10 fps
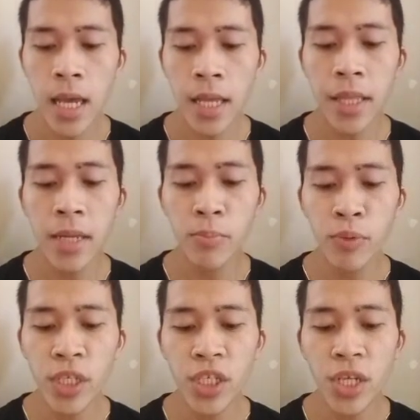They
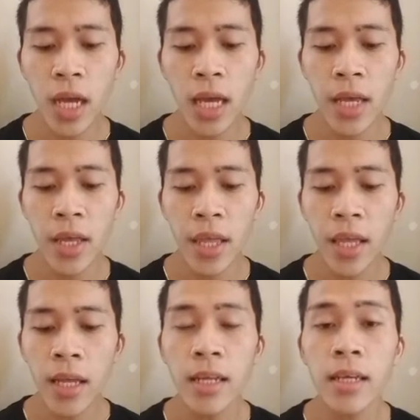preached
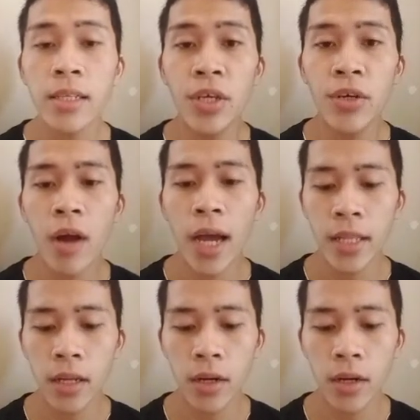the right